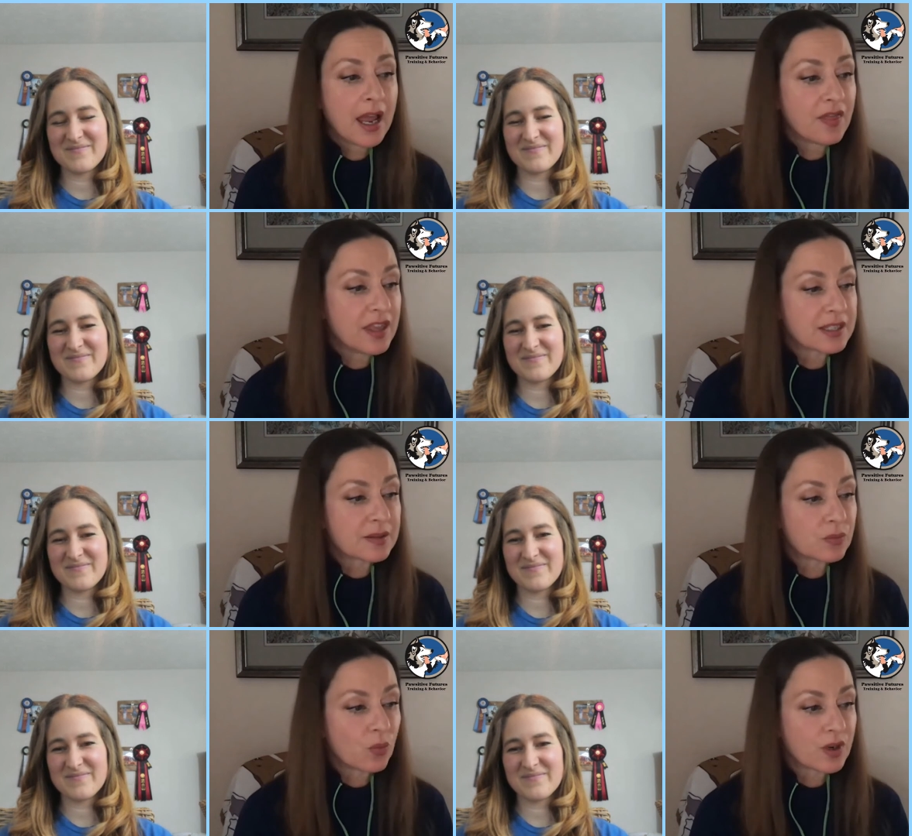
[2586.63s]

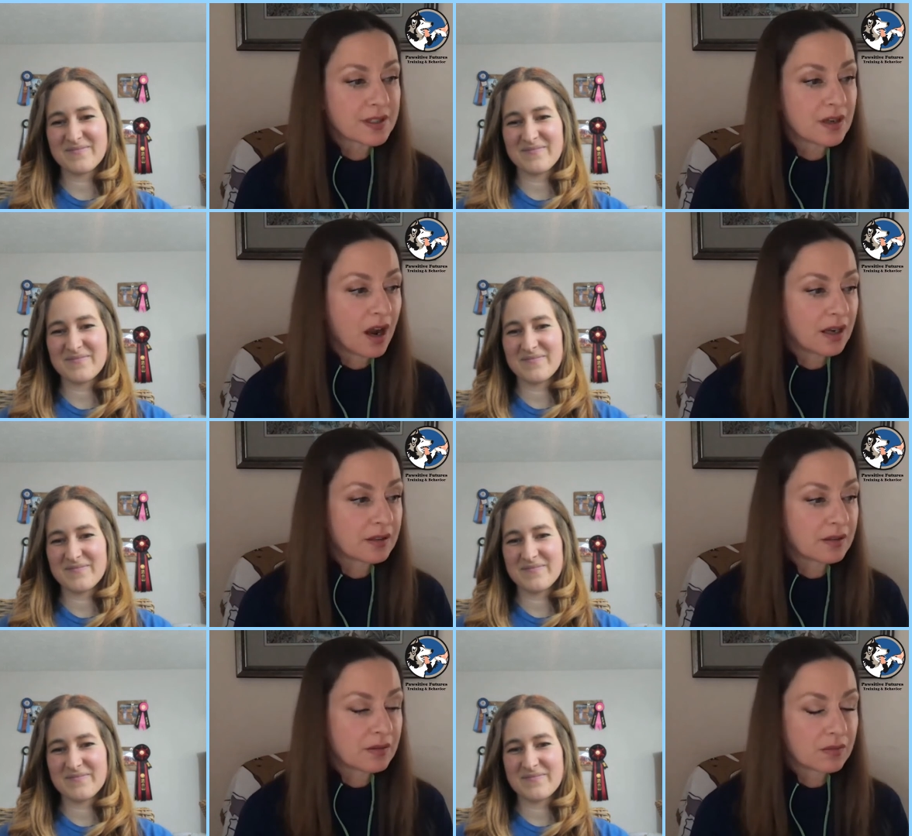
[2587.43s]
Speaker 1: This was
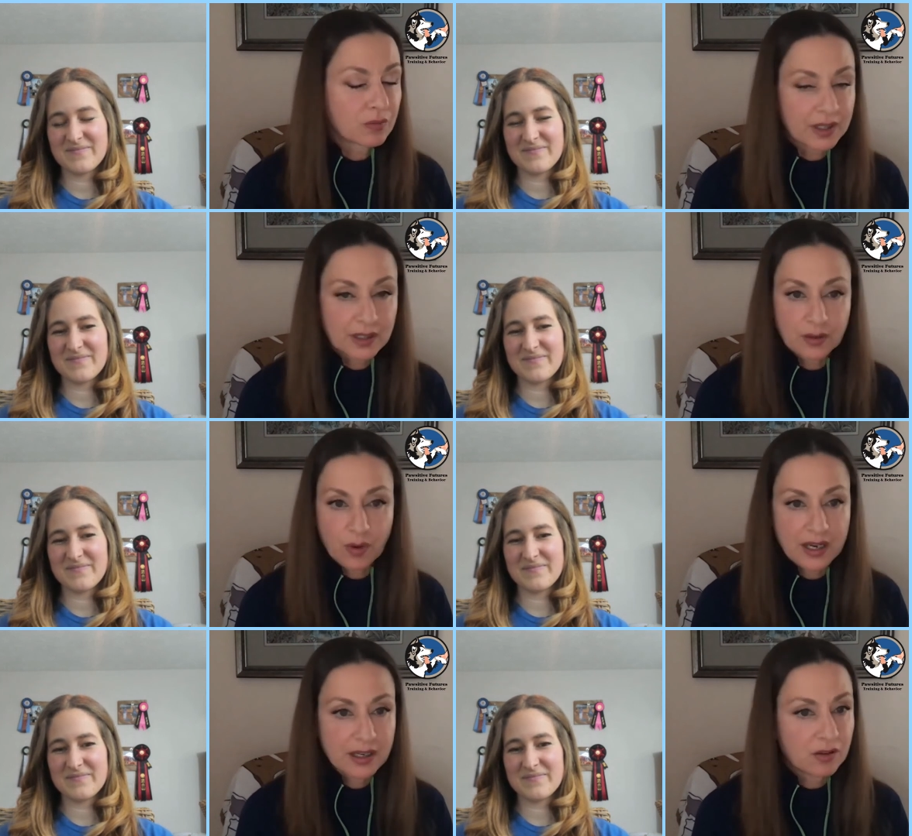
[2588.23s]
not really
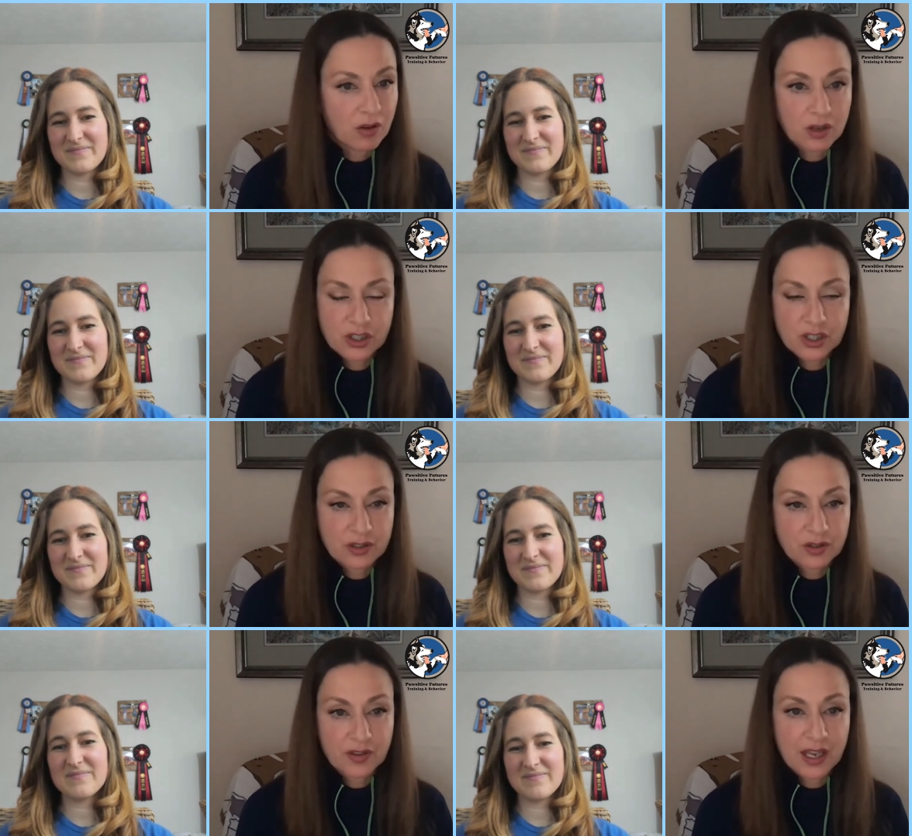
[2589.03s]
ready to launch
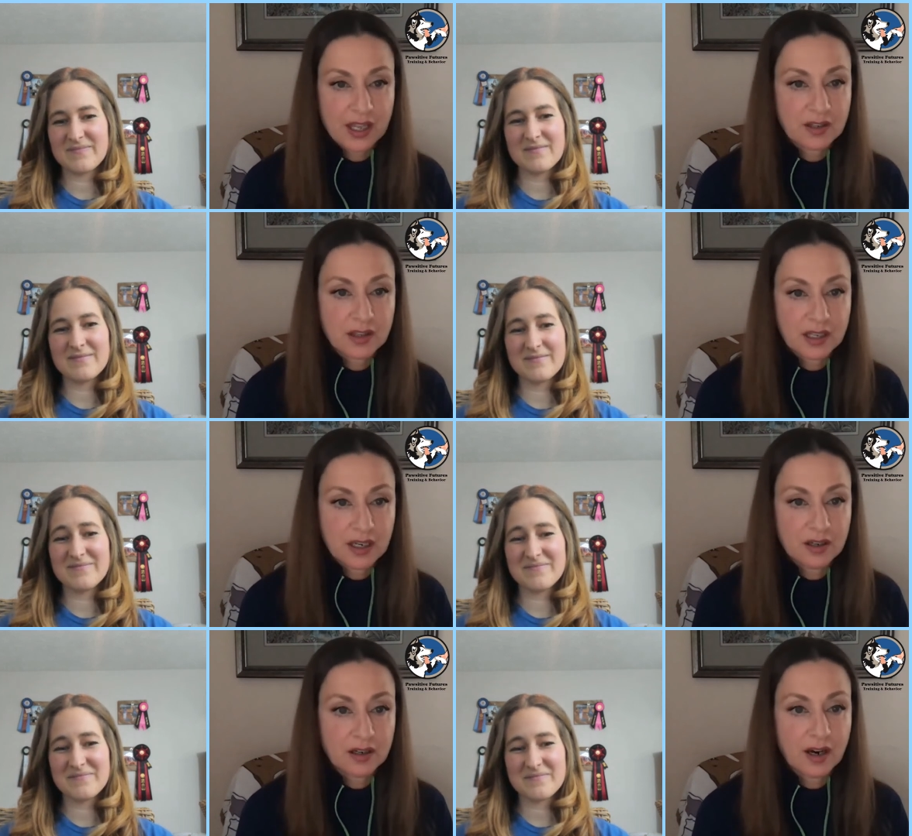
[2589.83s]
until the end of the
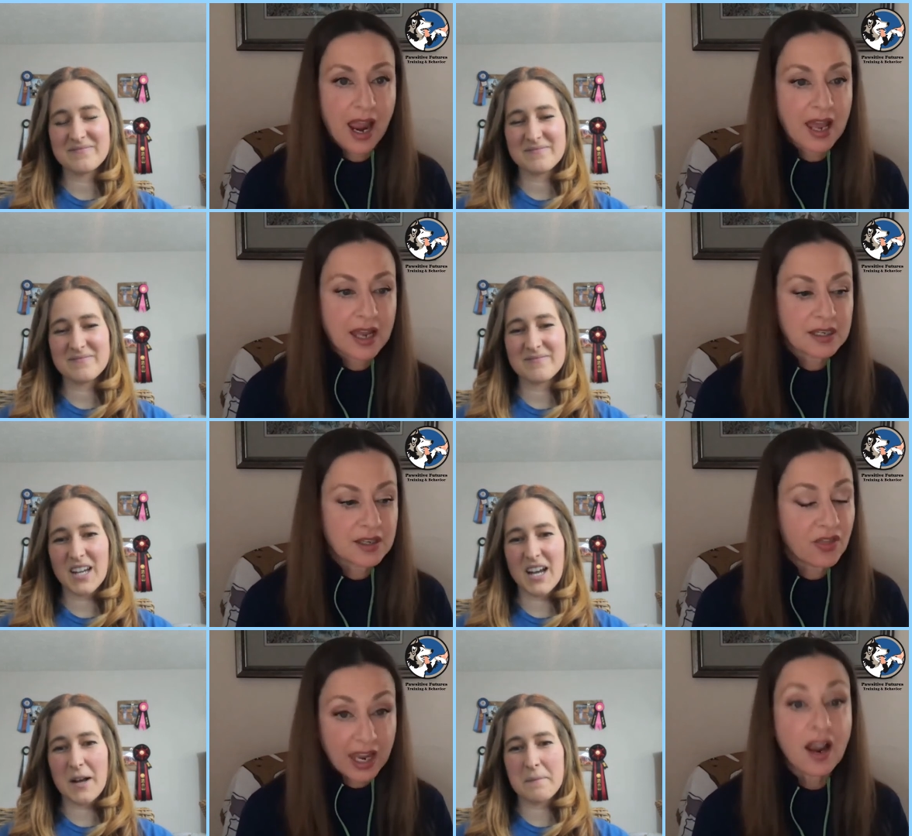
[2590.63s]
year, and
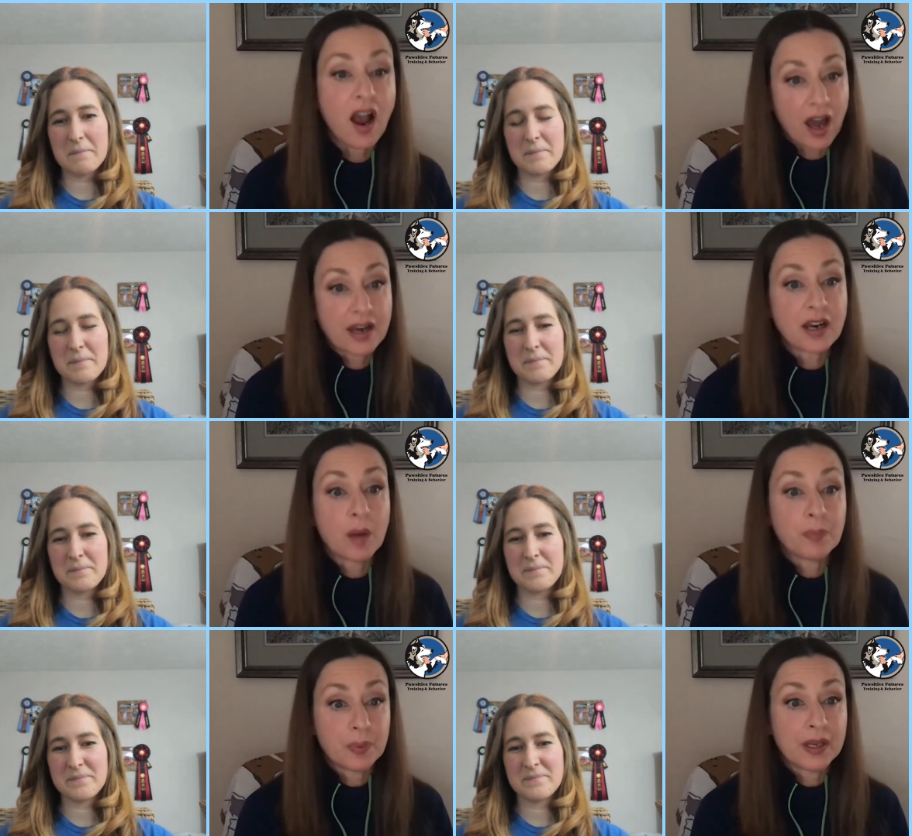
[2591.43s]
they yeah. put it
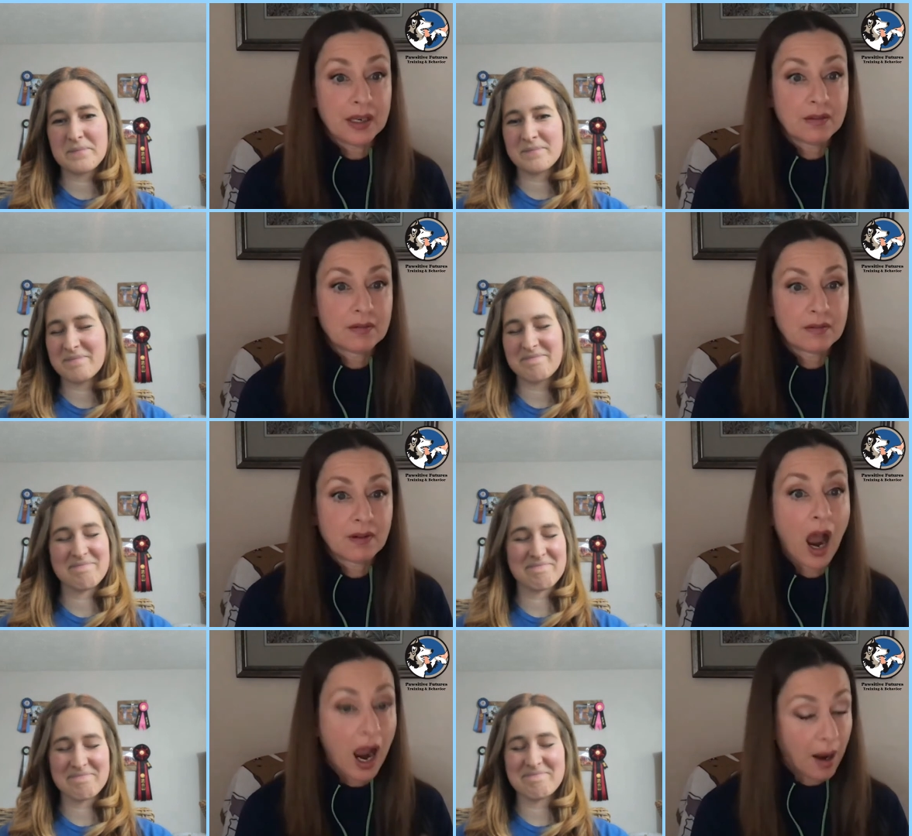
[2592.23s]
up in uh,